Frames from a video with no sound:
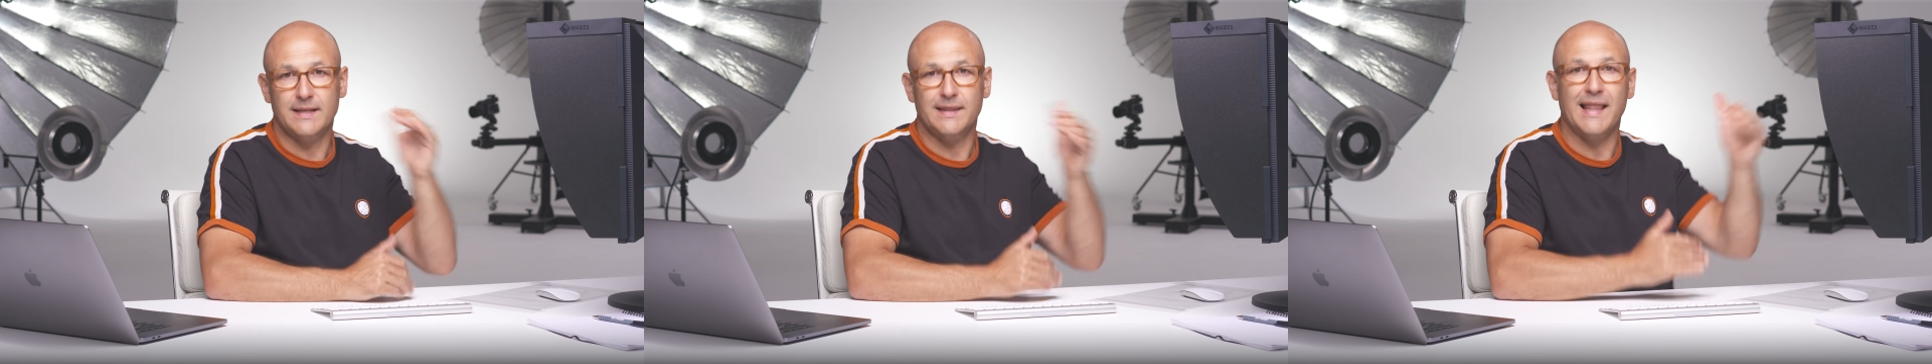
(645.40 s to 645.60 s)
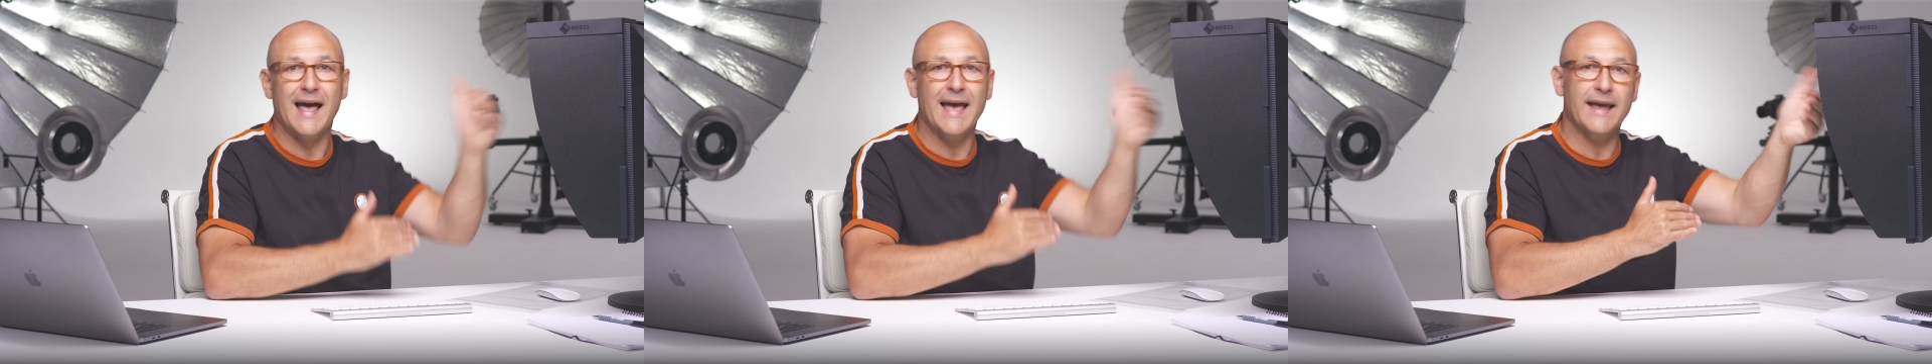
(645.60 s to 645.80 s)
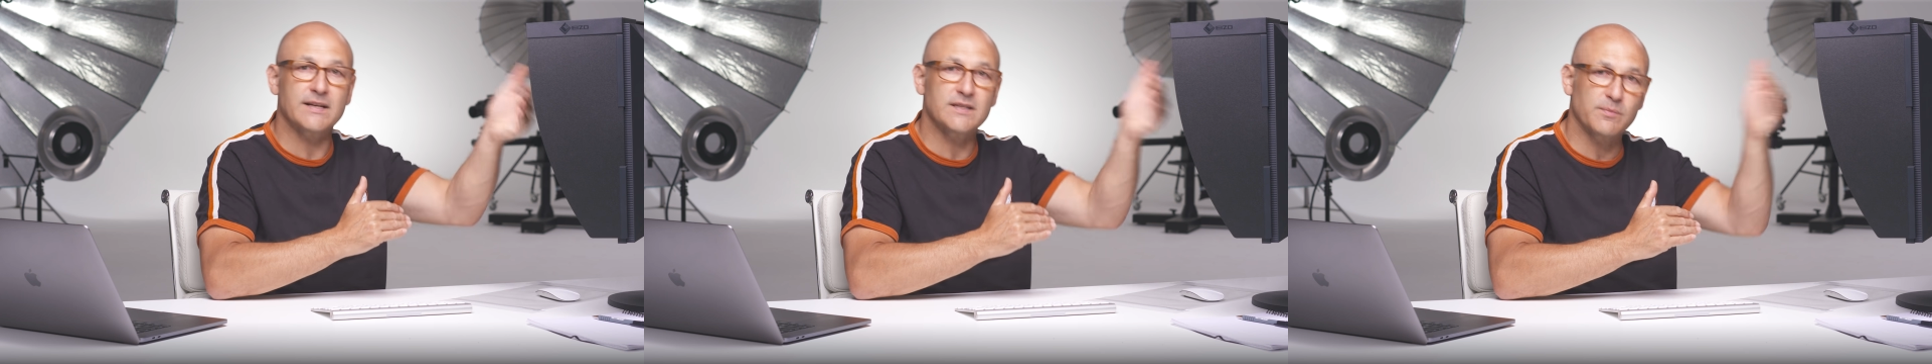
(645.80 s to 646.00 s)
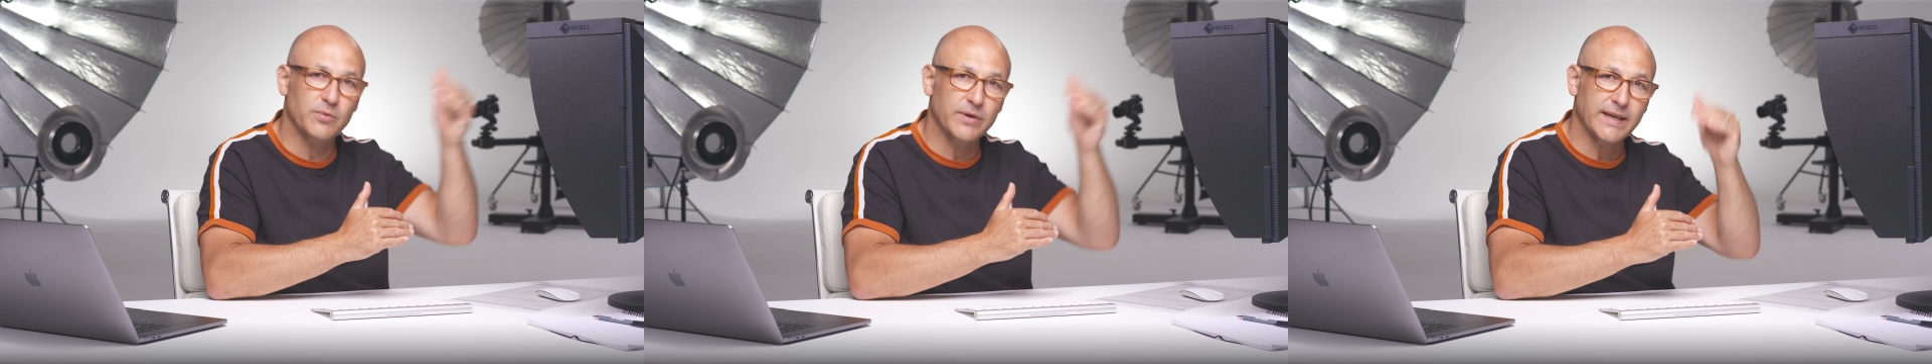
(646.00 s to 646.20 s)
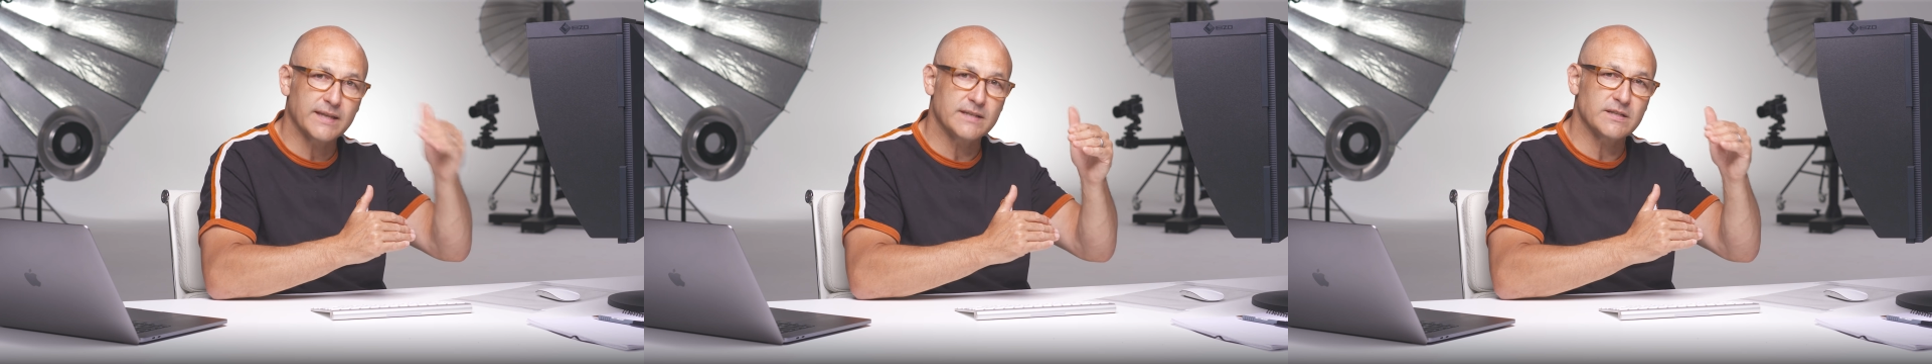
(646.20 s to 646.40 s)
a layer to
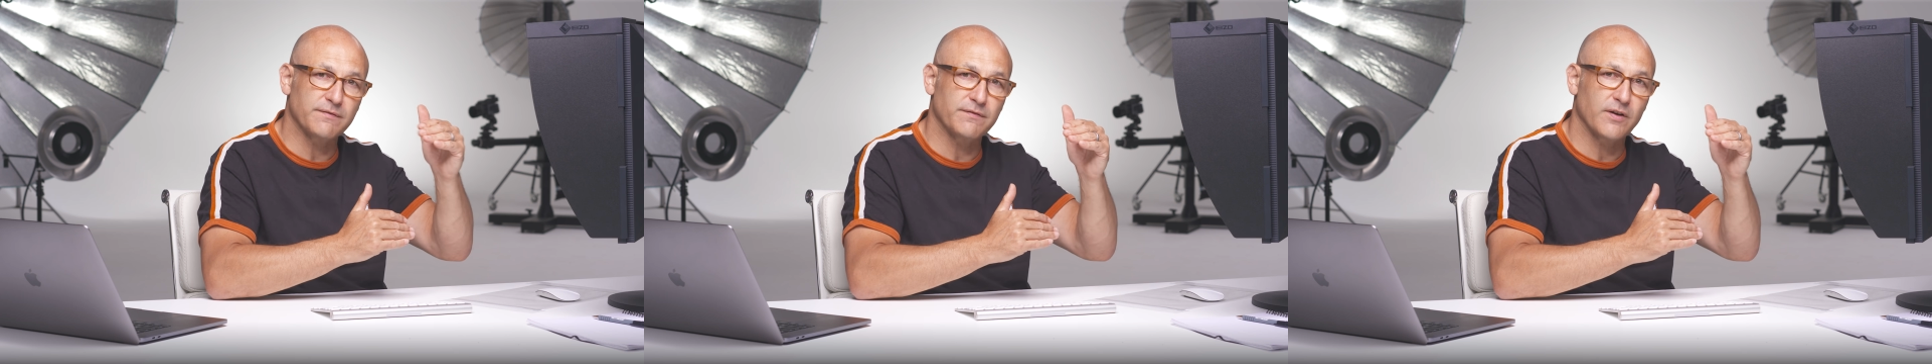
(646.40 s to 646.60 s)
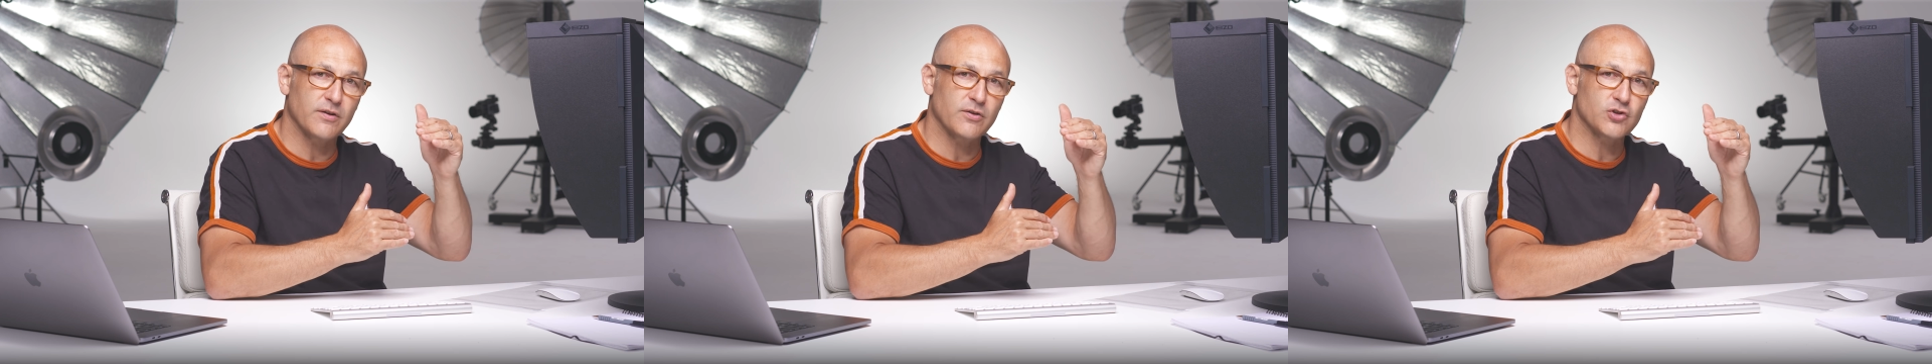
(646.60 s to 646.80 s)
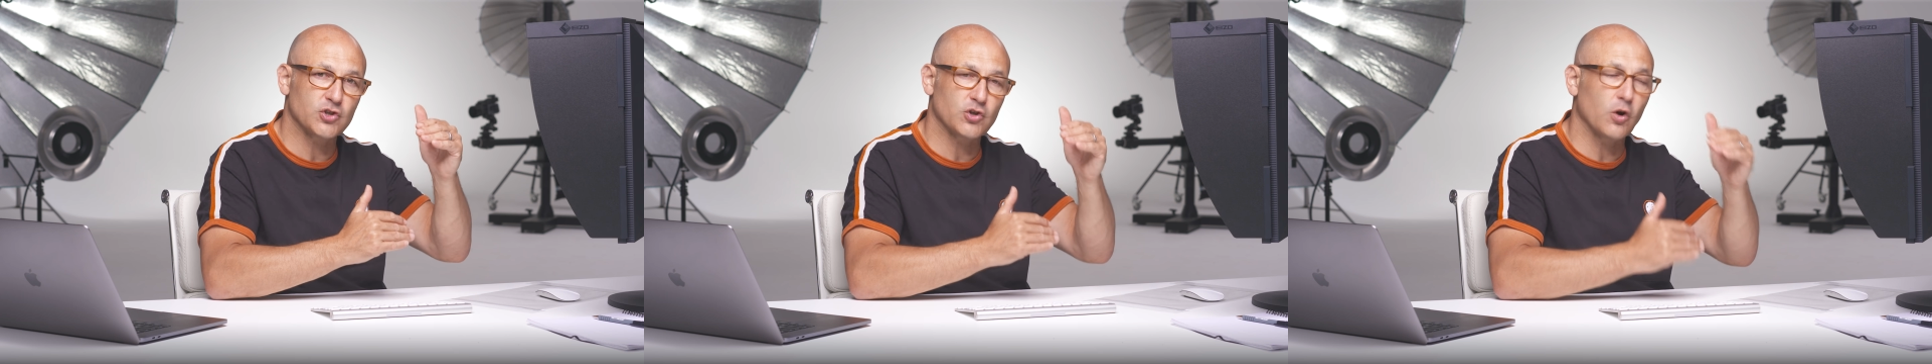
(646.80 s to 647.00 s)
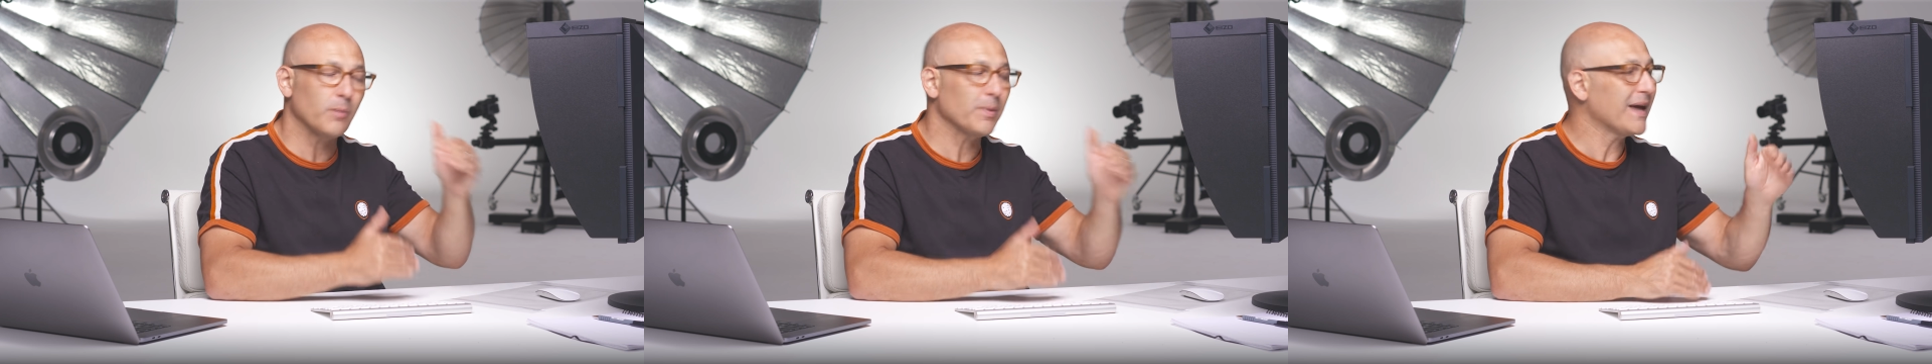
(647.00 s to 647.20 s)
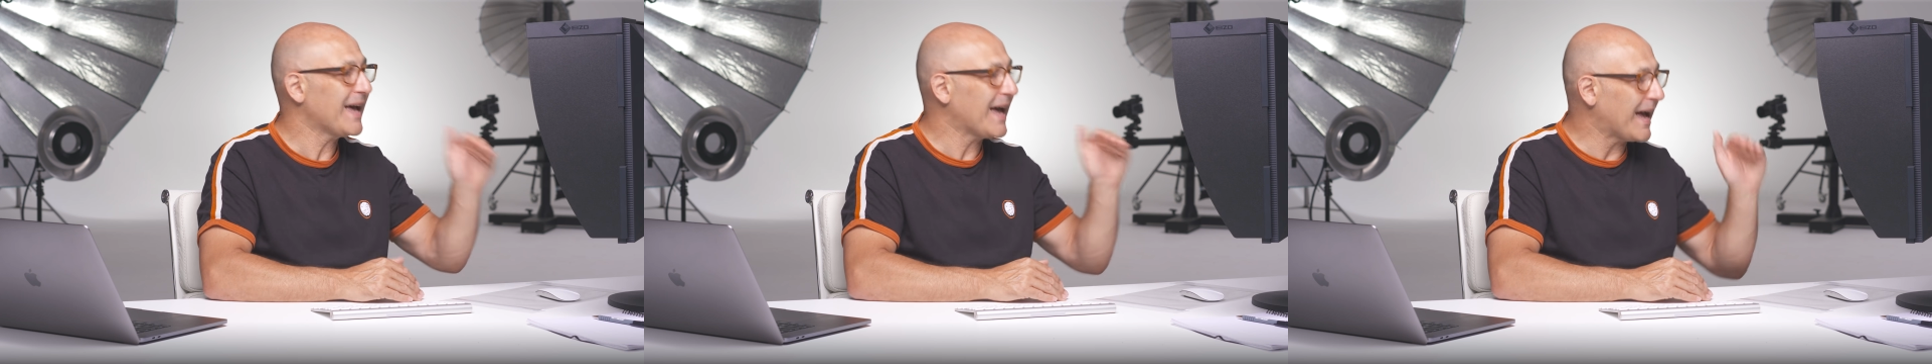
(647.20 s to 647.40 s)
bring into
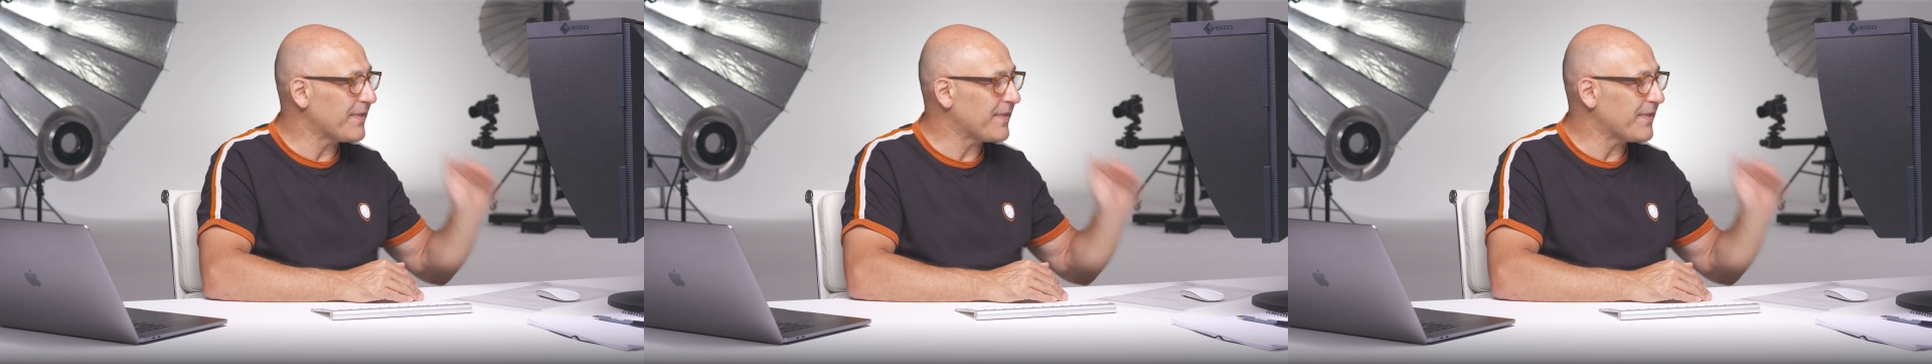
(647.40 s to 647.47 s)
Photoshop